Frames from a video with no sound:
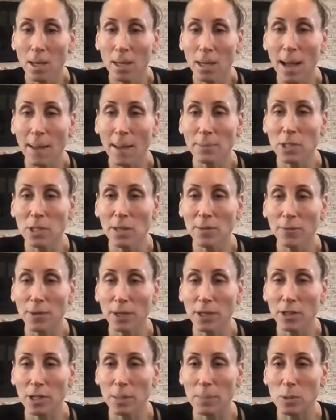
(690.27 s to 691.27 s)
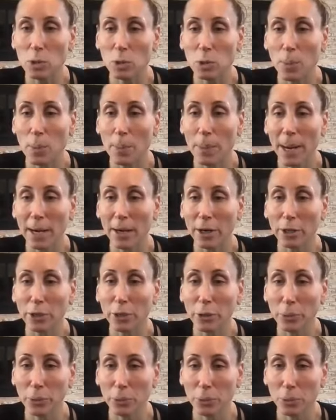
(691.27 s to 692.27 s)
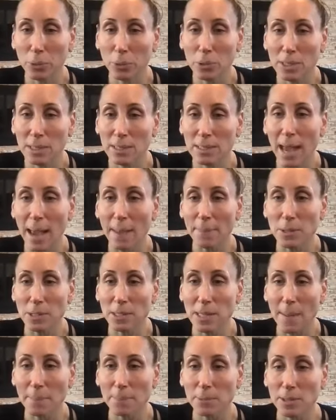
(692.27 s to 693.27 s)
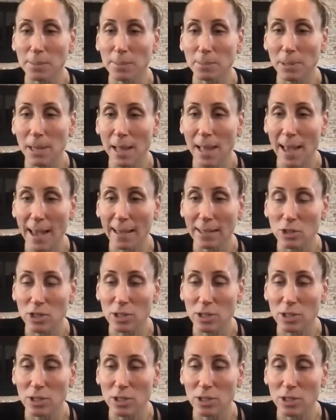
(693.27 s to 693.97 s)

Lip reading: Come to the fingertips to prepare you. Step to plank.